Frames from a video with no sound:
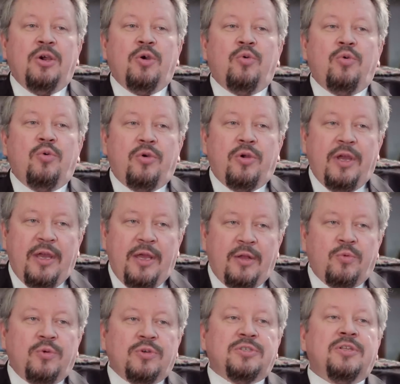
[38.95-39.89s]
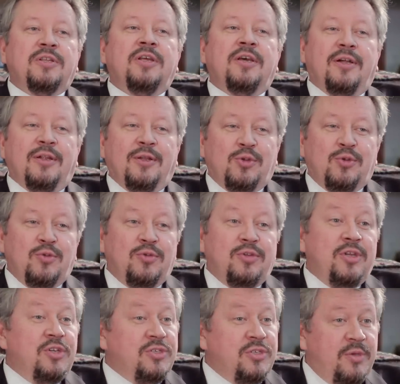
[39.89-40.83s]
who it was illegal to
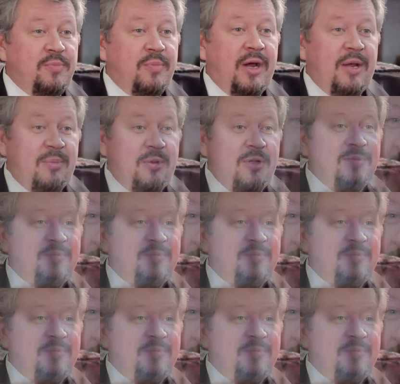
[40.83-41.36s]
teach the Bible.